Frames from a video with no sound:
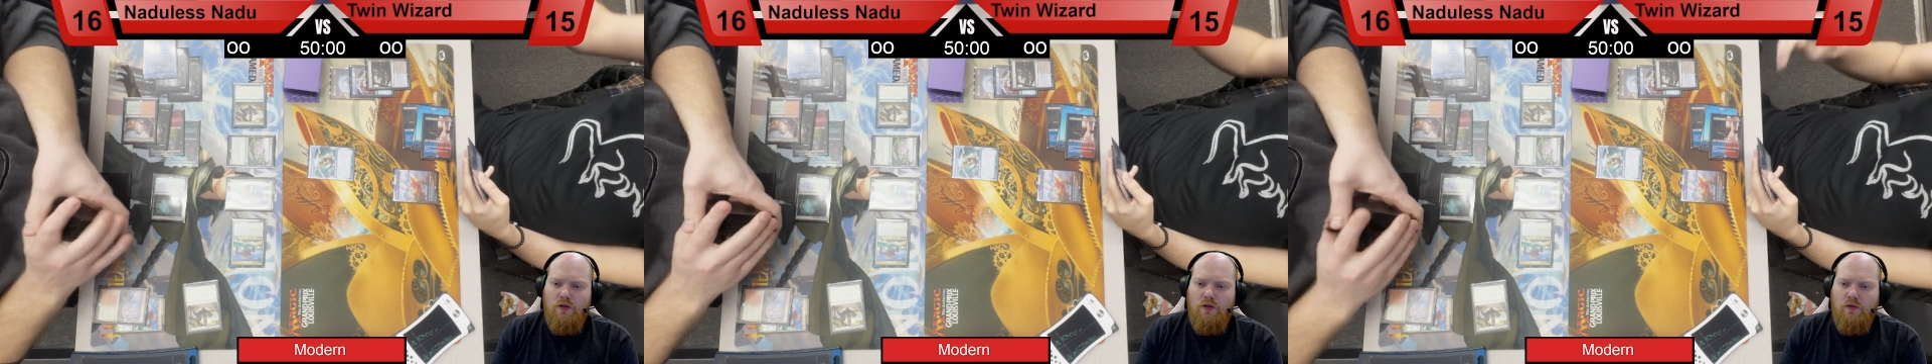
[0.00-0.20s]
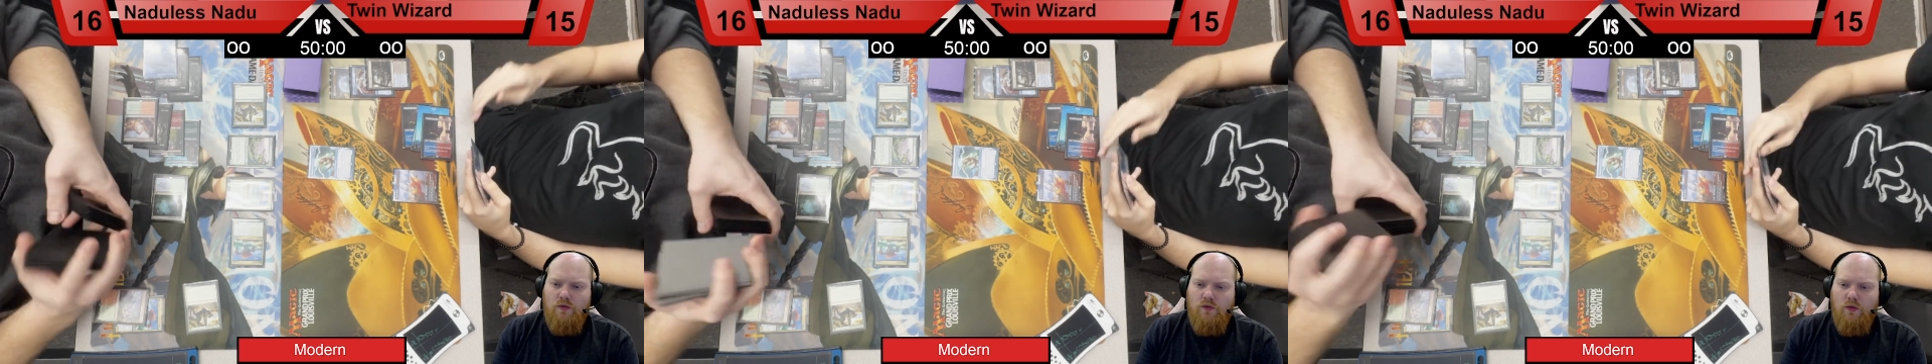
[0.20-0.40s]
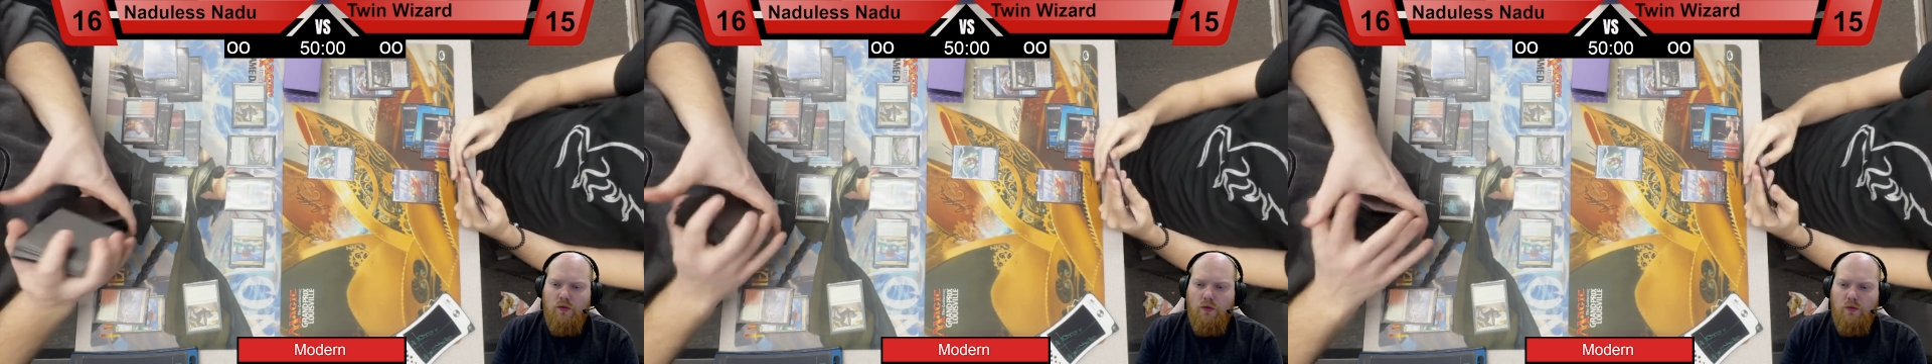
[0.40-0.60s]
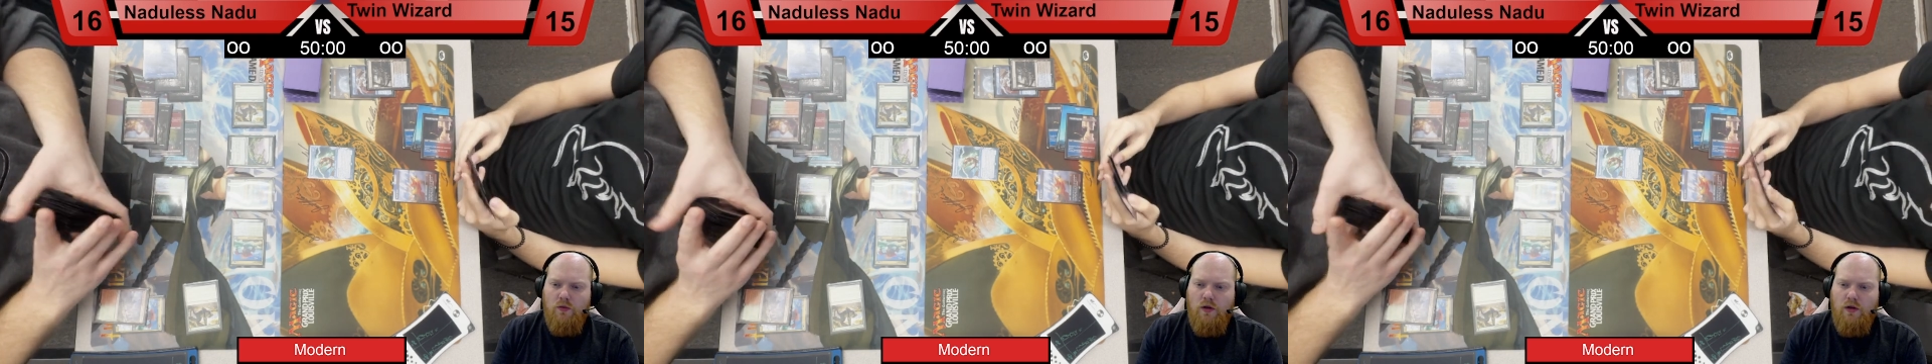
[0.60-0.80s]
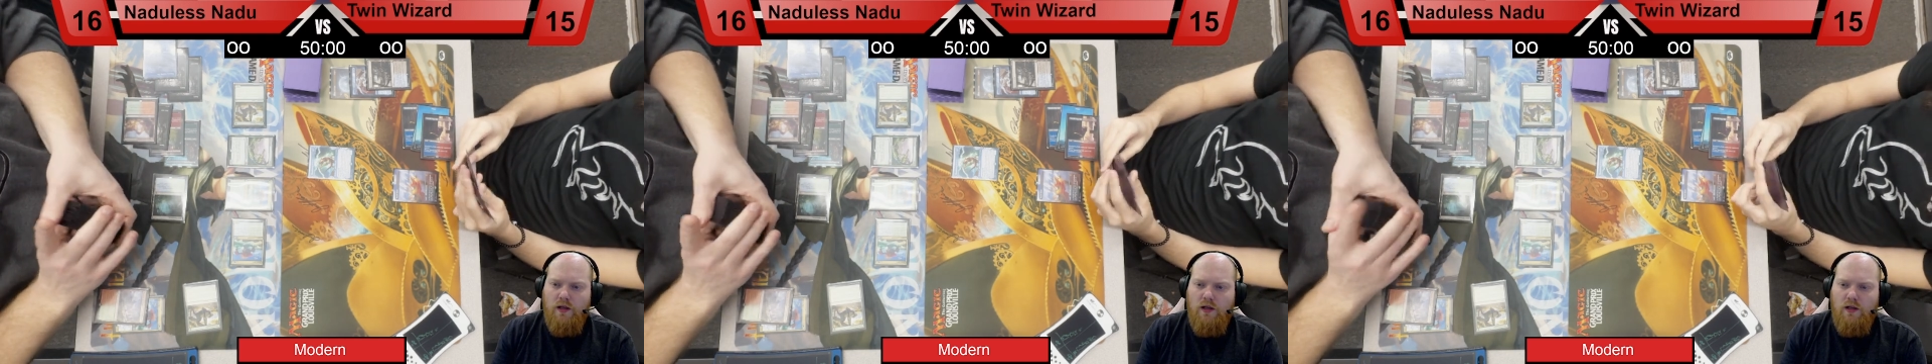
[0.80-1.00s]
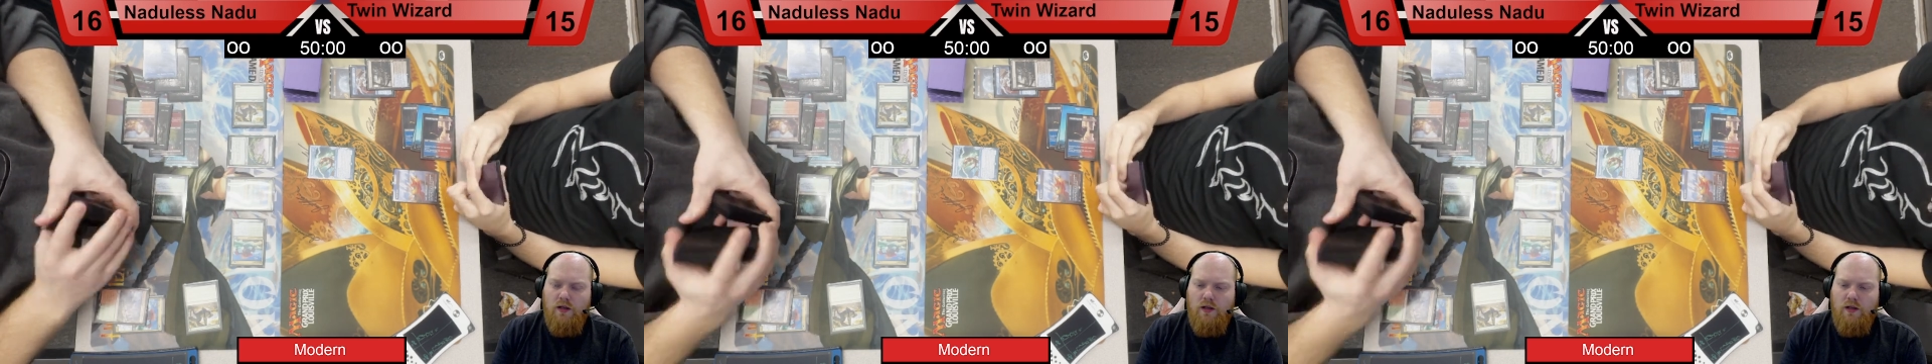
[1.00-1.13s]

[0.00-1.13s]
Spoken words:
For what?